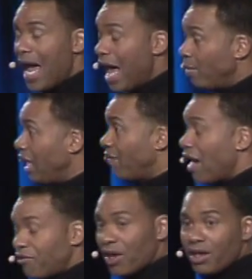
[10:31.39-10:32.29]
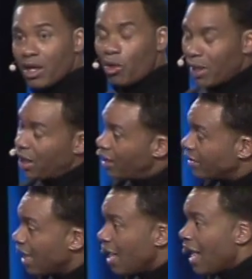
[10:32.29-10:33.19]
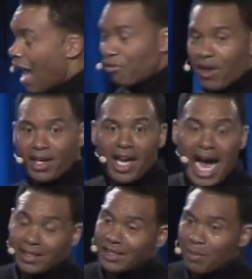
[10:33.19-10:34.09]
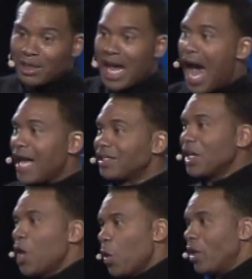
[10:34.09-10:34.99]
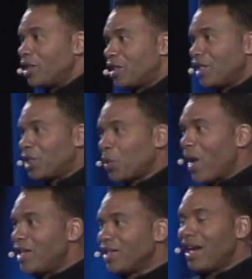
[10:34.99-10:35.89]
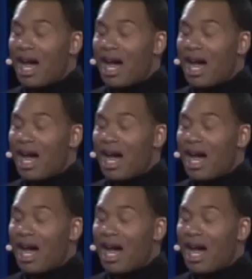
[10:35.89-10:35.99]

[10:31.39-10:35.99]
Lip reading: Adam and Eve, I feel you. Oh, my goodness, I feel you. I sympathize with your situation.